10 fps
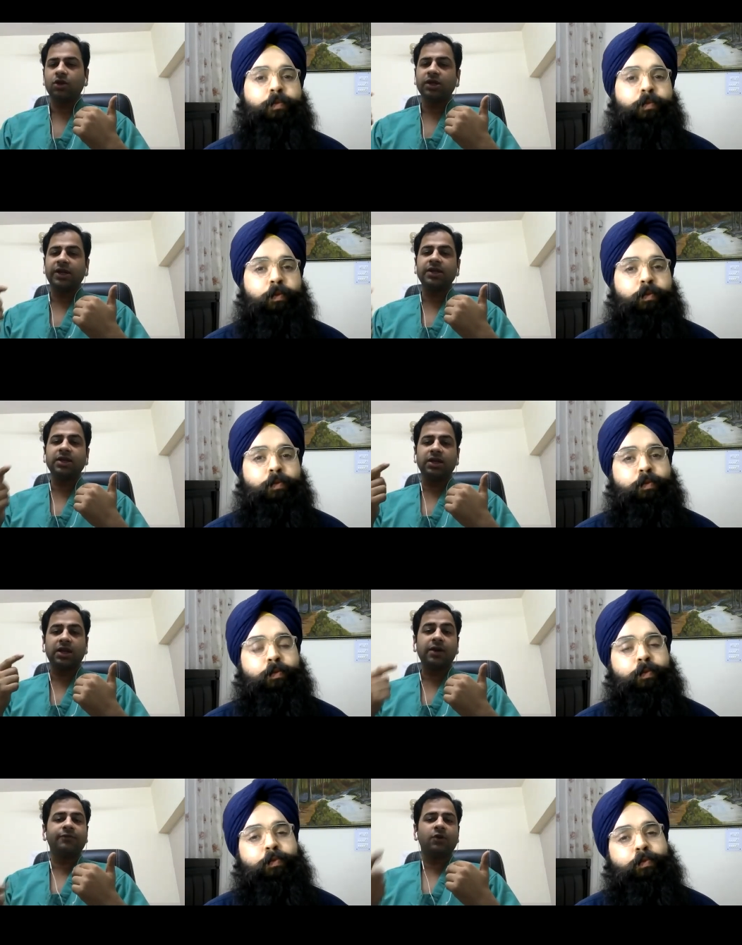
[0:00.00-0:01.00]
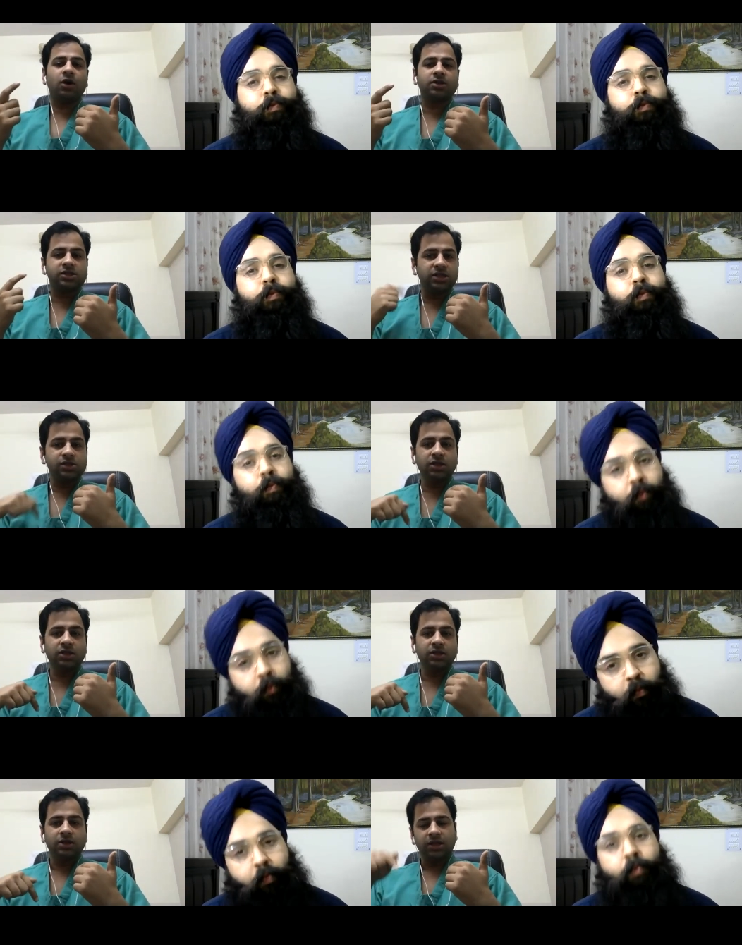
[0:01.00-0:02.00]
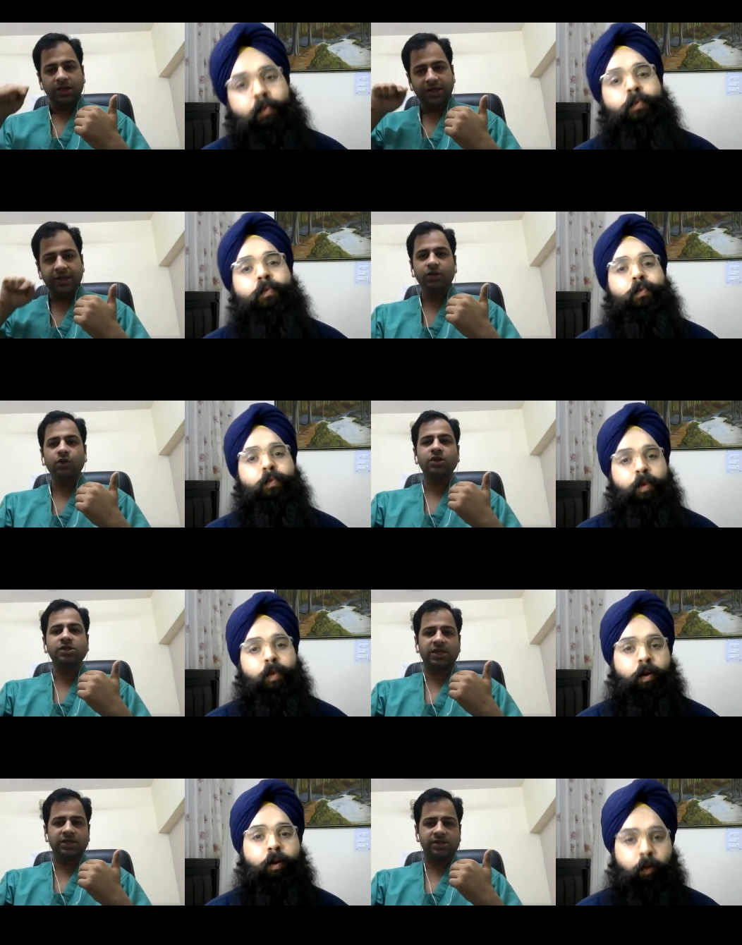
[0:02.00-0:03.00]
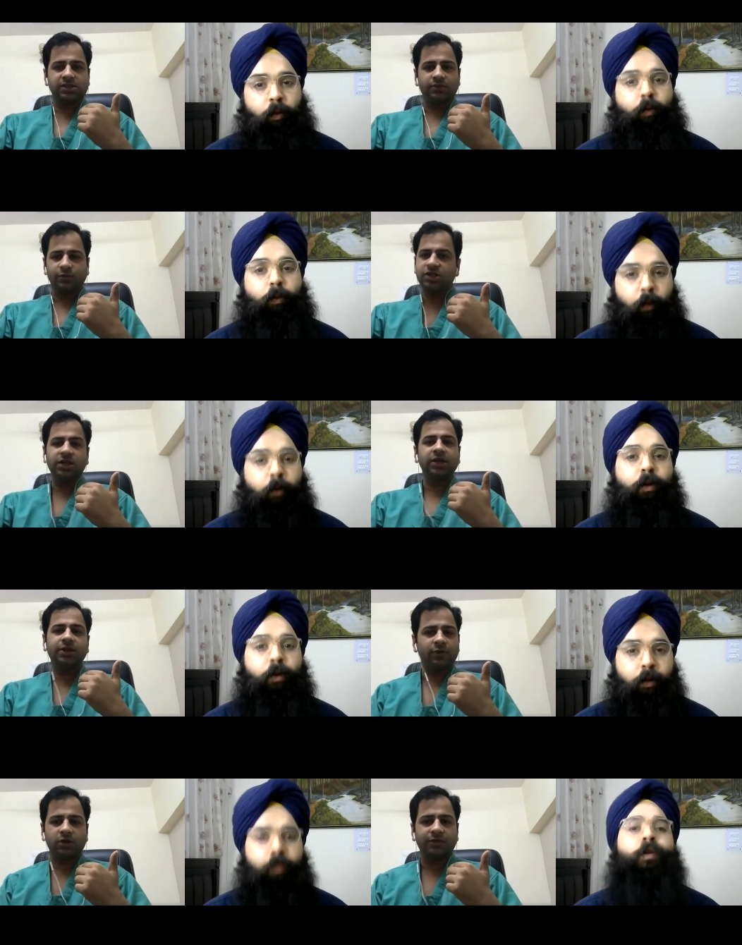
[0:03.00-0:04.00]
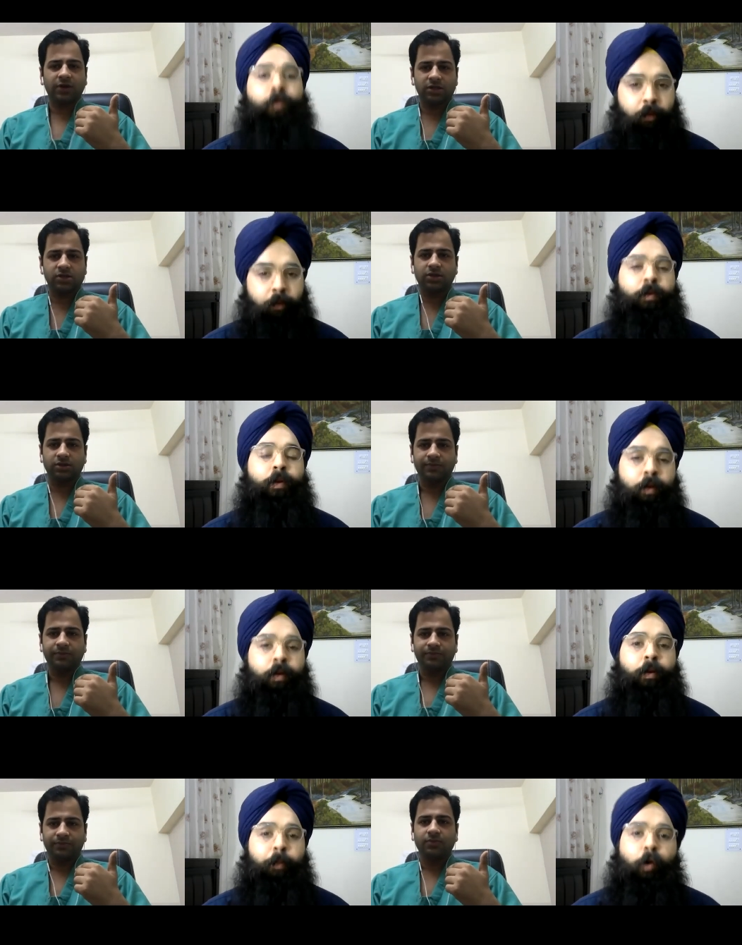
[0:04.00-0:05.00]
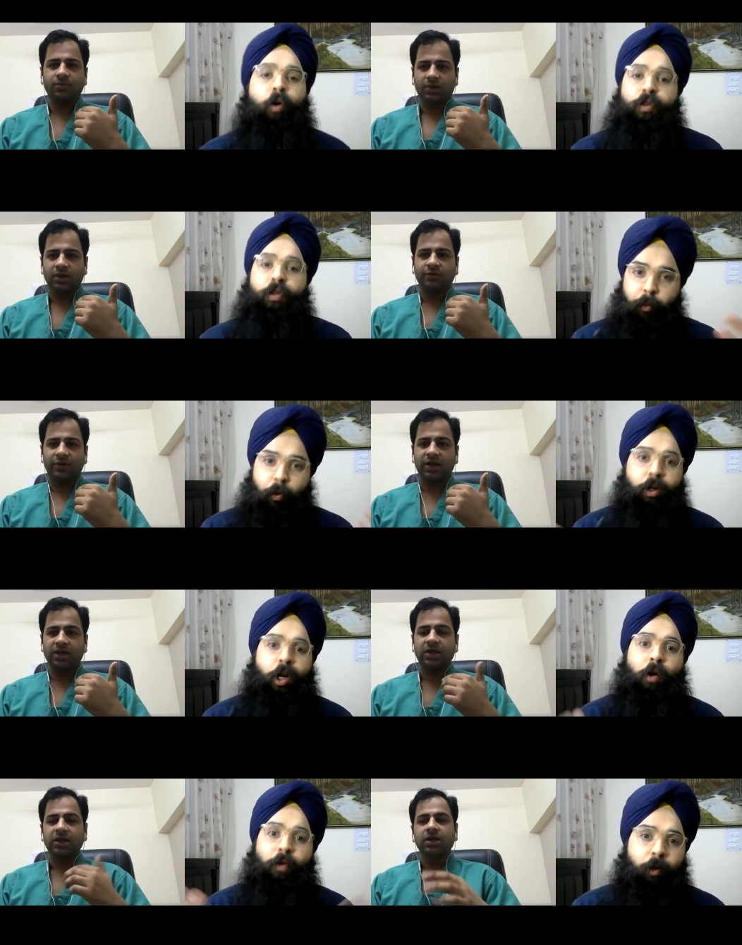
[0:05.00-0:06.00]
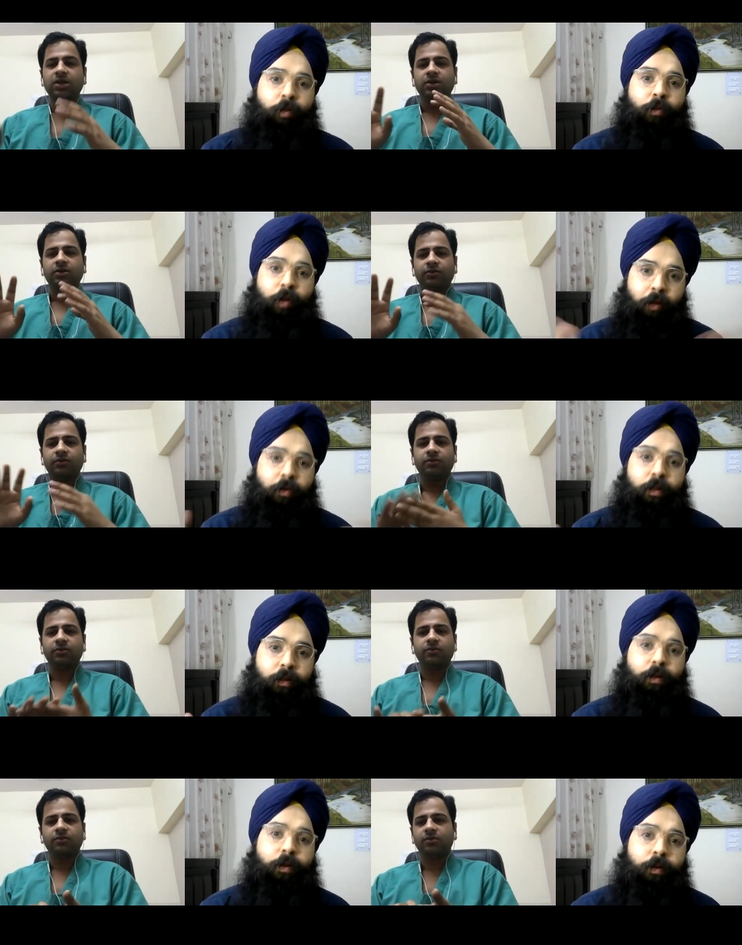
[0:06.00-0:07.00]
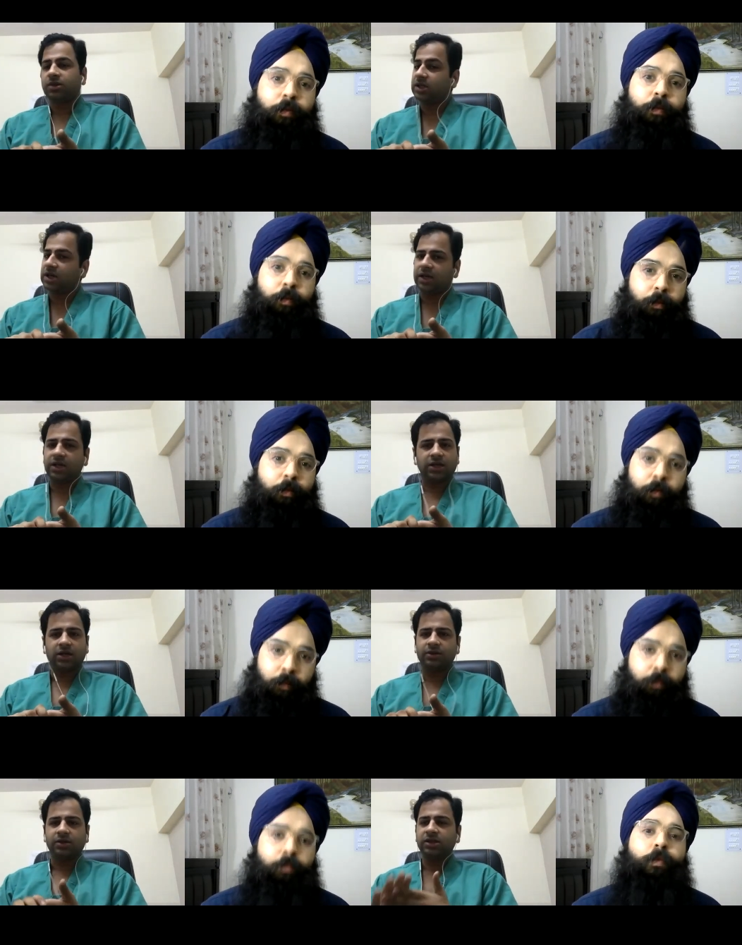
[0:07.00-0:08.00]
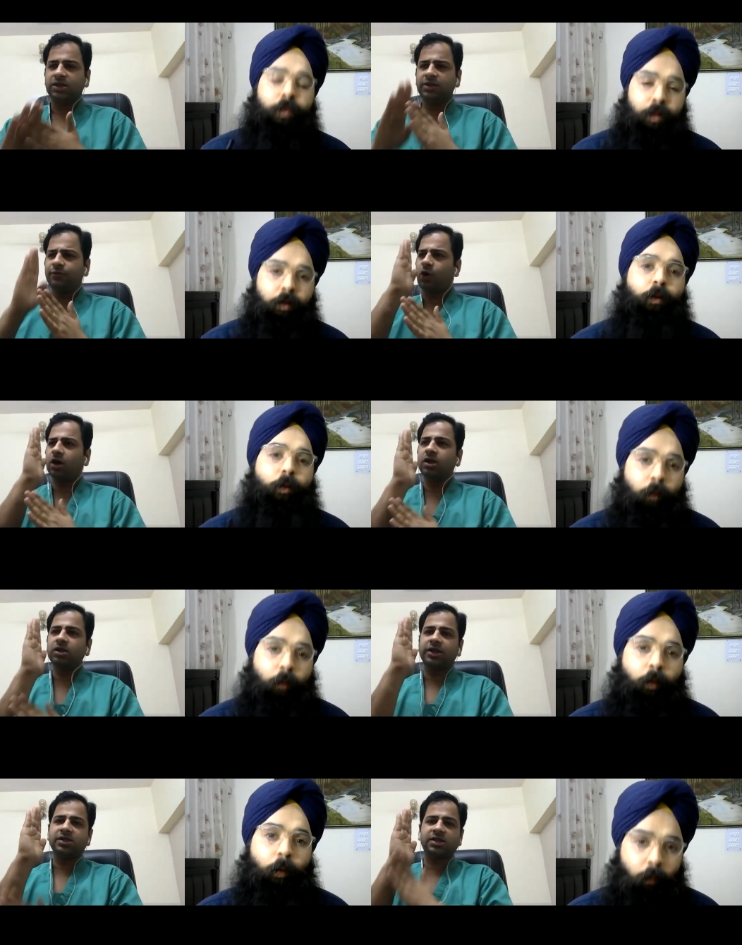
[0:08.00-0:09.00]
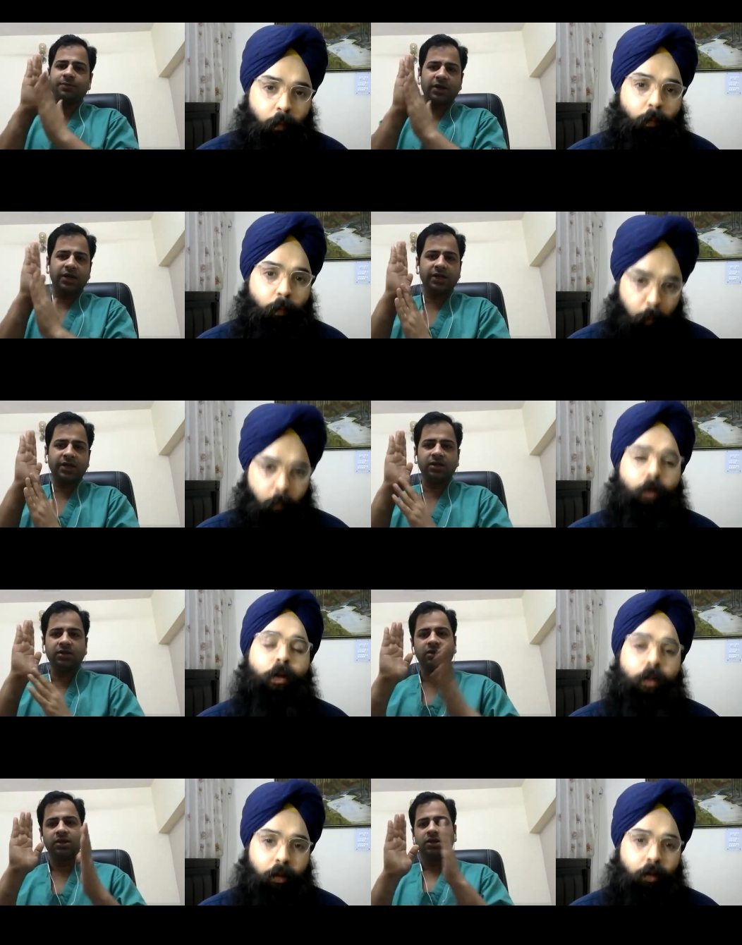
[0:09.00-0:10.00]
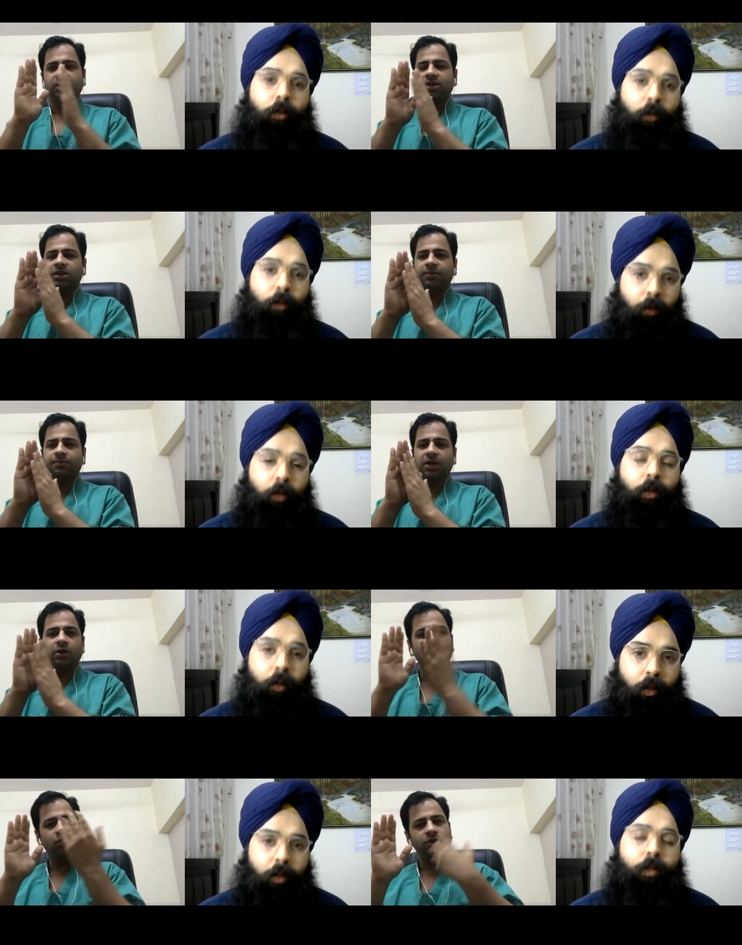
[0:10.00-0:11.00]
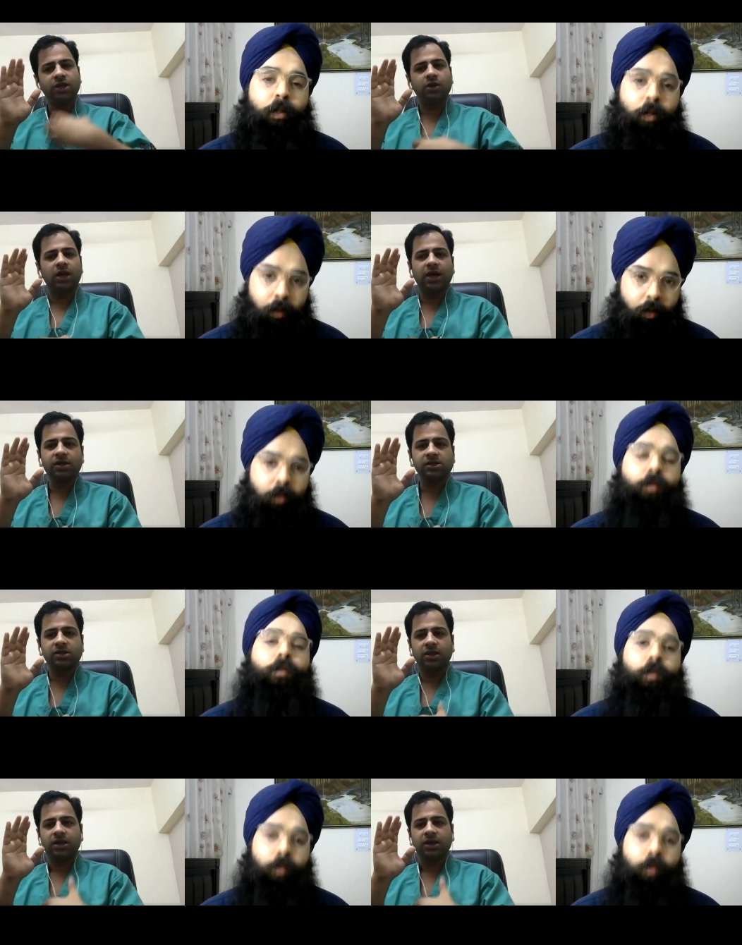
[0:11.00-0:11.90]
Speaker 1: not getting enough oxygen into your cells, which need it for their function. Because of pneumonia or
Speaker 2: because of whatever reason.
Speaker 1: Yeah, yeah, yeah. The wall that is separating the balloon in your lungs